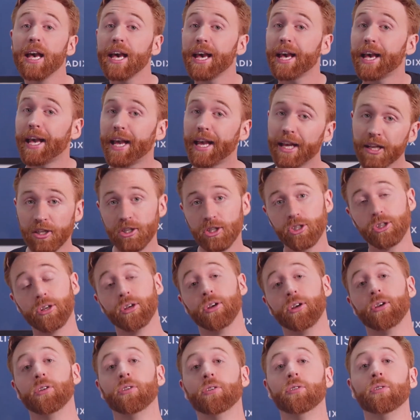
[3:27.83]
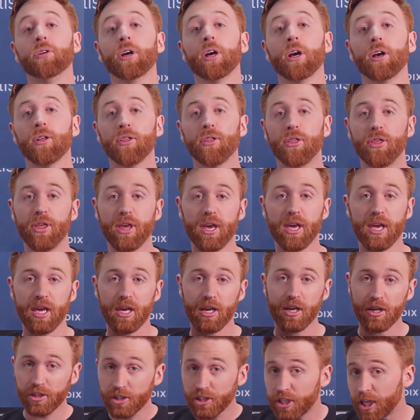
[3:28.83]
into the
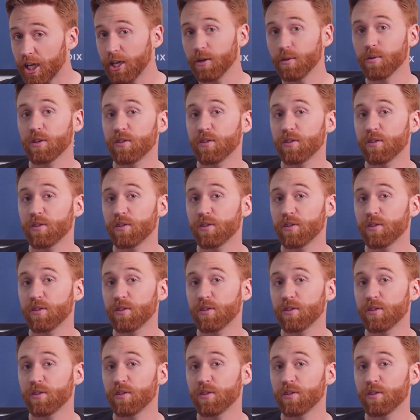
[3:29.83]
continuous